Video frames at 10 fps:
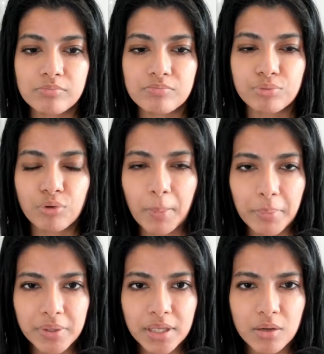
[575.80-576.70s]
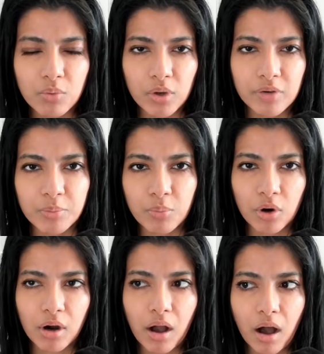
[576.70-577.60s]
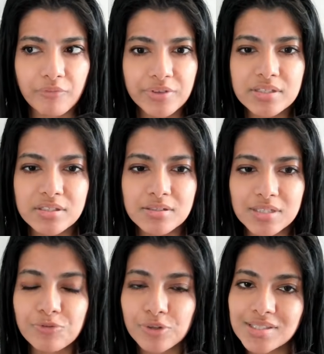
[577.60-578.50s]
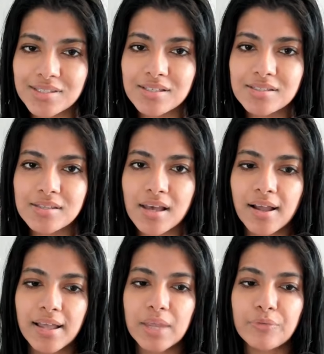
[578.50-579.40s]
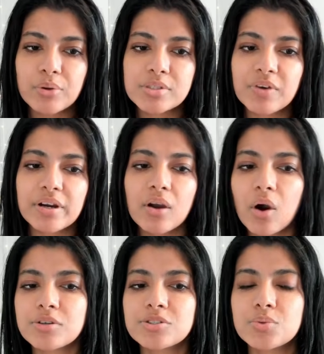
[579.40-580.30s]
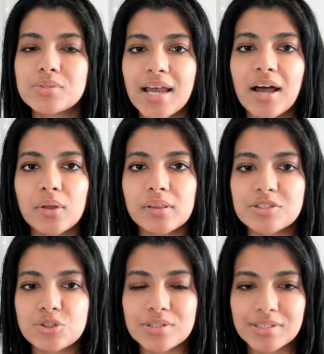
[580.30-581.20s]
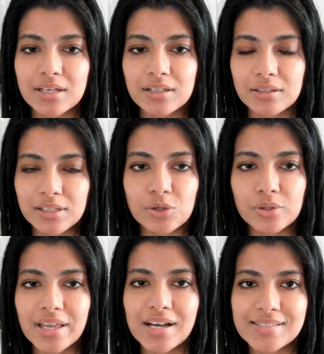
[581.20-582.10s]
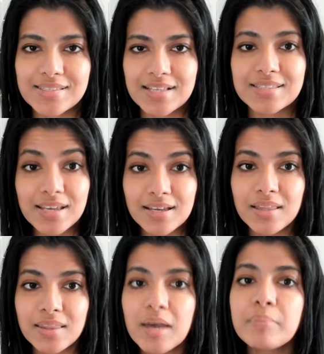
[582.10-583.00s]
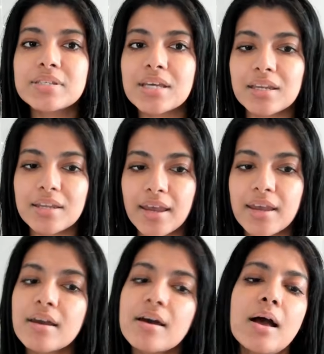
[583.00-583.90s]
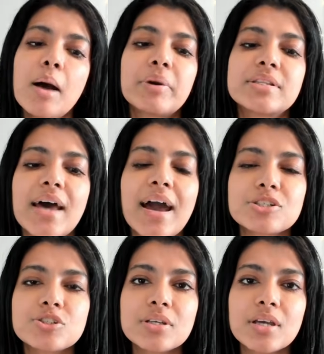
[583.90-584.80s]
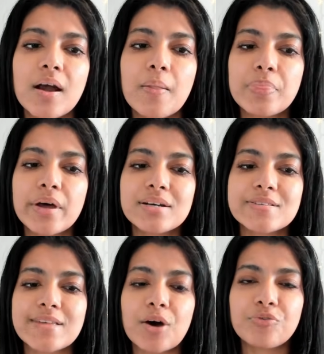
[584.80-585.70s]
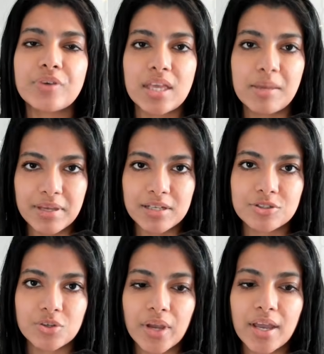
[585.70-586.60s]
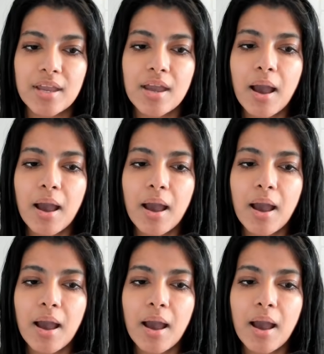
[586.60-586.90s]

probably one of the more obvious differences, even though it's very hard to tell unless you're literally assessing them day to day. But it's actually the self-image, okay?